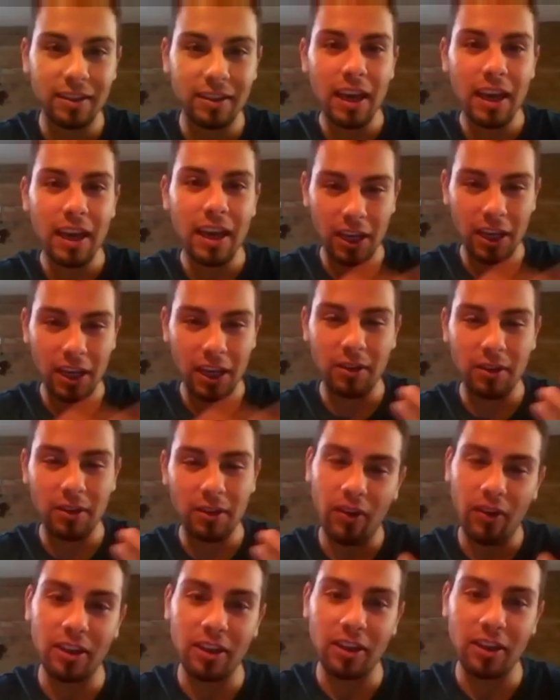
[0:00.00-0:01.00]
here it's very
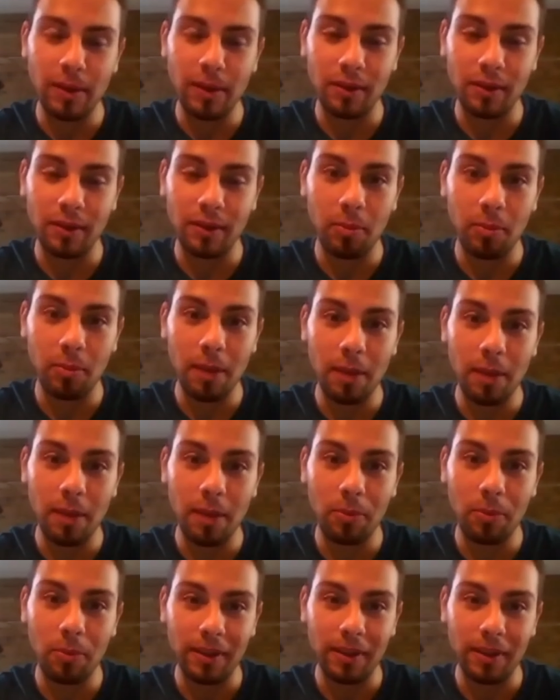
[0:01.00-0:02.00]
expensive to buy
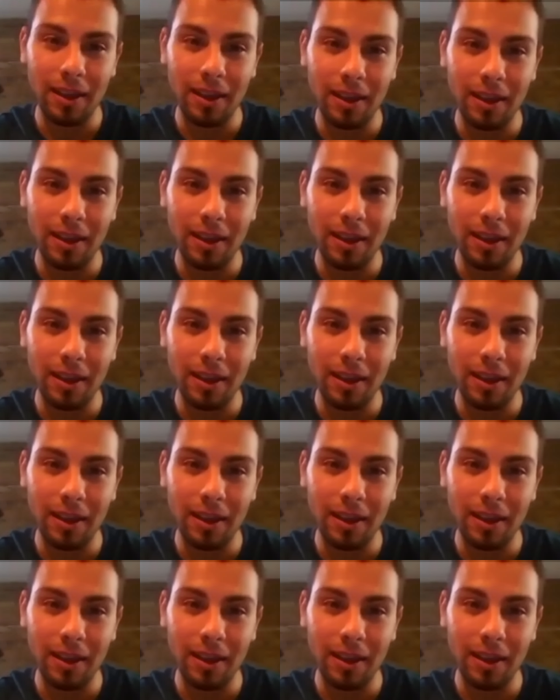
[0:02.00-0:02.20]
property